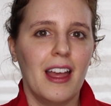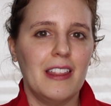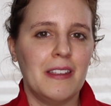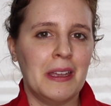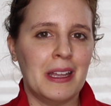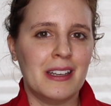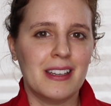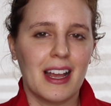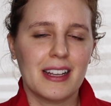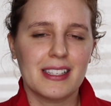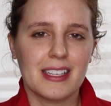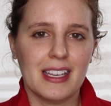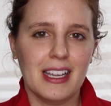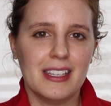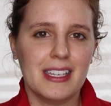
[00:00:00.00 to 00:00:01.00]
The
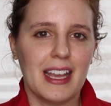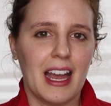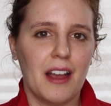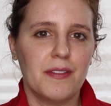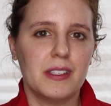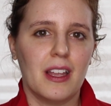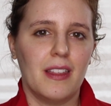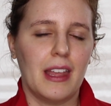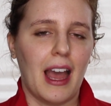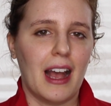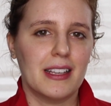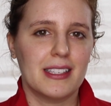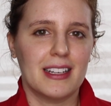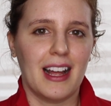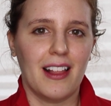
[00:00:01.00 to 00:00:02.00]
index ETFs and the
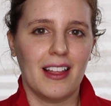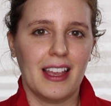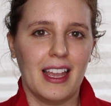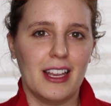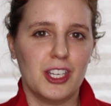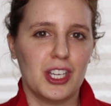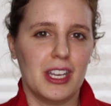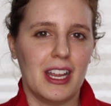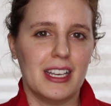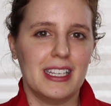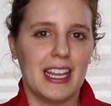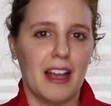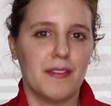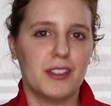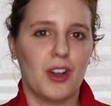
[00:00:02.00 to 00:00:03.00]
asset allocation
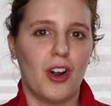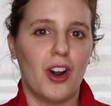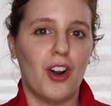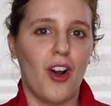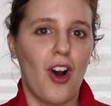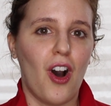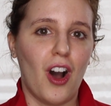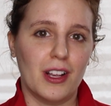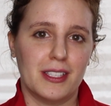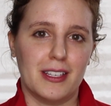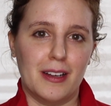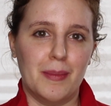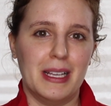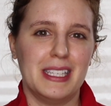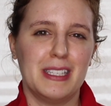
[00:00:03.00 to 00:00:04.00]
ETFs are
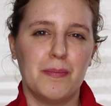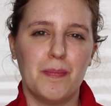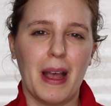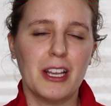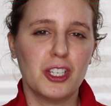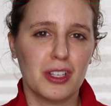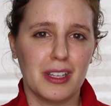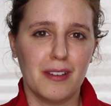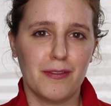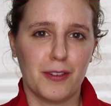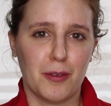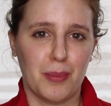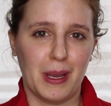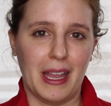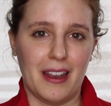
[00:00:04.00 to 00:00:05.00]
awesome, especially
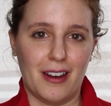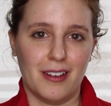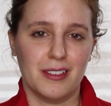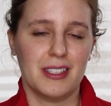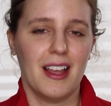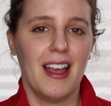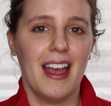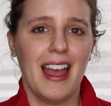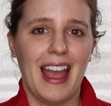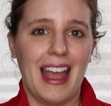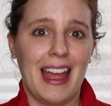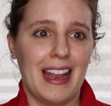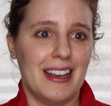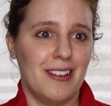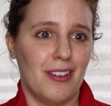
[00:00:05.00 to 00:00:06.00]
for beginners,
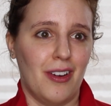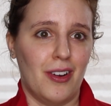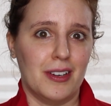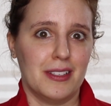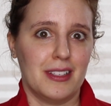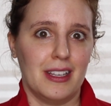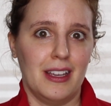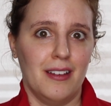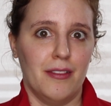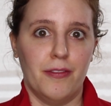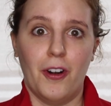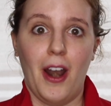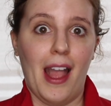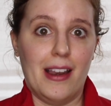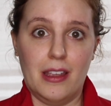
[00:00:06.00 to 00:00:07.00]
and honestly
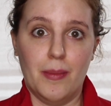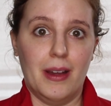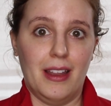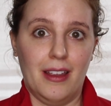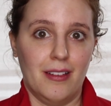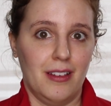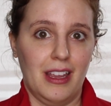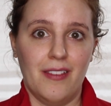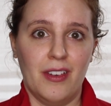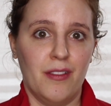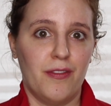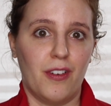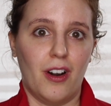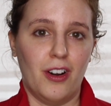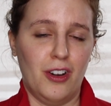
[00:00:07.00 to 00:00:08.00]
for anybody, even
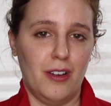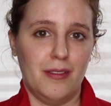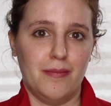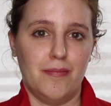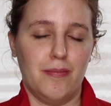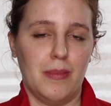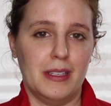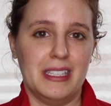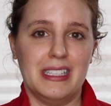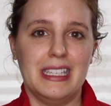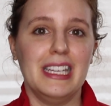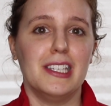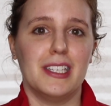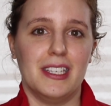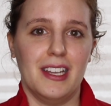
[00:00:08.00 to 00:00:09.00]
for
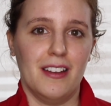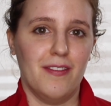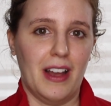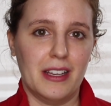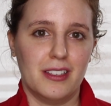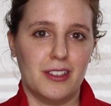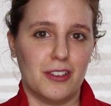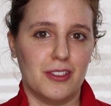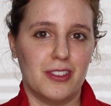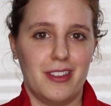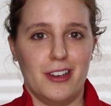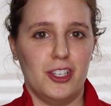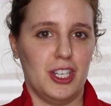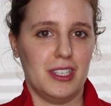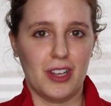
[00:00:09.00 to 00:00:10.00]
seasoned investors.
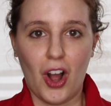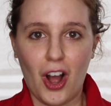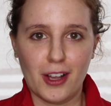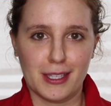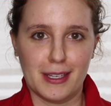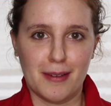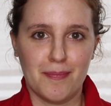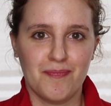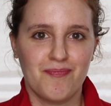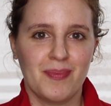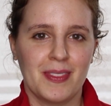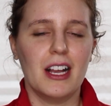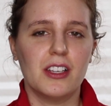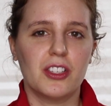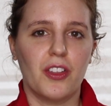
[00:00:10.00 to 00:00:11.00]
They're just awesome.
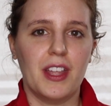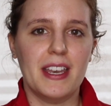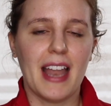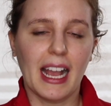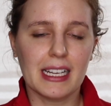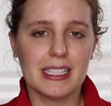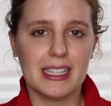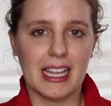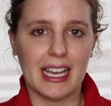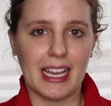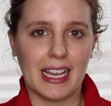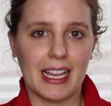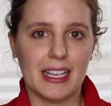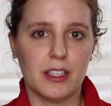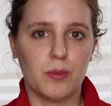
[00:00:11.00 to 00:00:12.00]
So the next
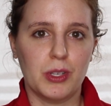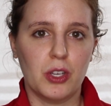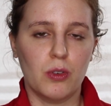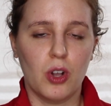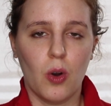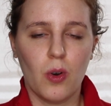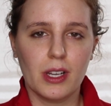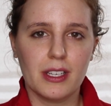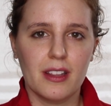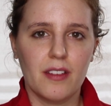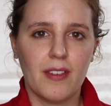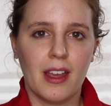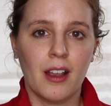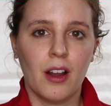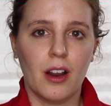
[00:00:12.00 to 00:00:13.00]
thing is, when you go onto
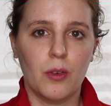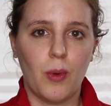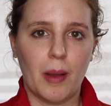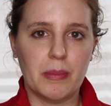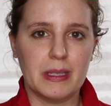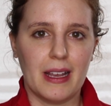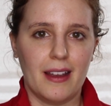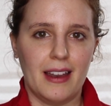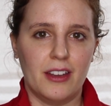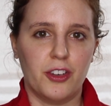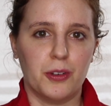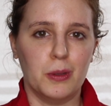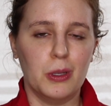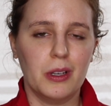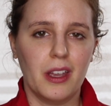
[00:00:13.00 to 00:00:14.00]
the Vanguard website
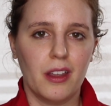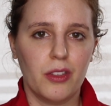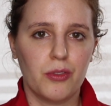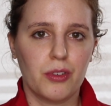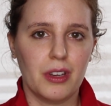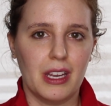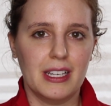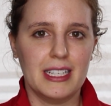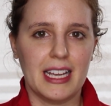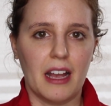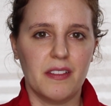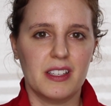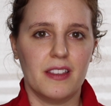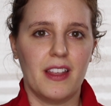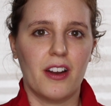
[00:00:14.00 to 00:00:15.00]
and you're looking through
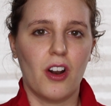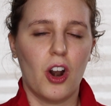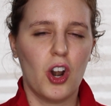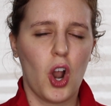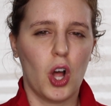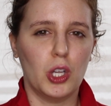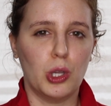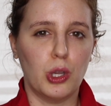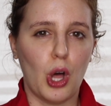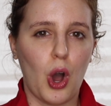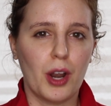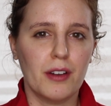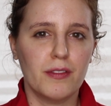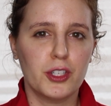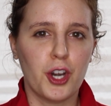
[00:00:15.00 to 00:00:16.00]
ETFs, there are a
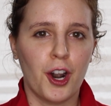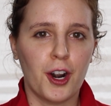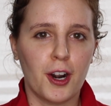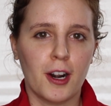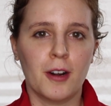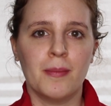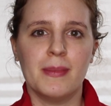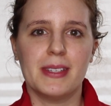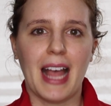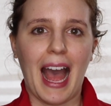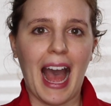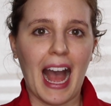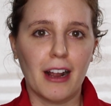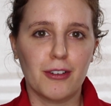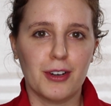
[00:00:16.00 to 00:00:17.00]
lot of terms,
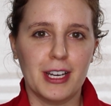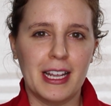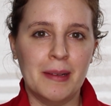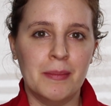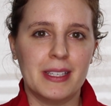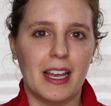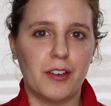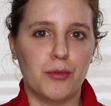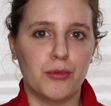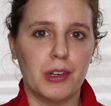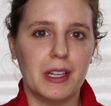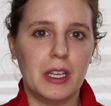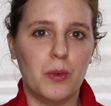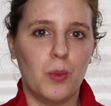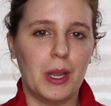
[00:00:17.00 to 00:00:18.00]
acronyms, and
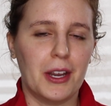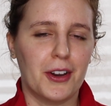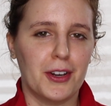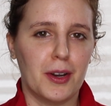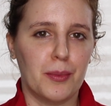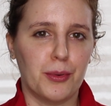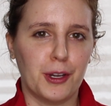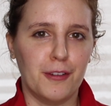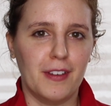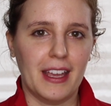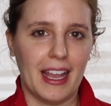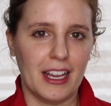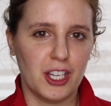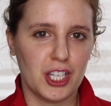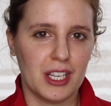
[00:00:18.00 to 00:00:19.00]
really weird
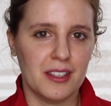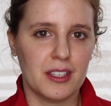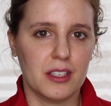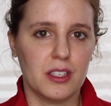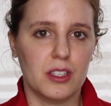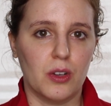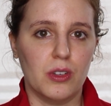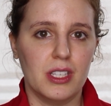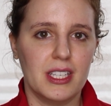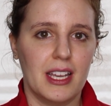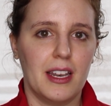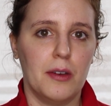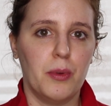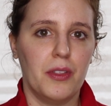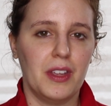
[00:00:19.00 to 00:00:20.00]
abbreviations
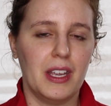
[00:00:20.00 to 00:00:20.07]
associated with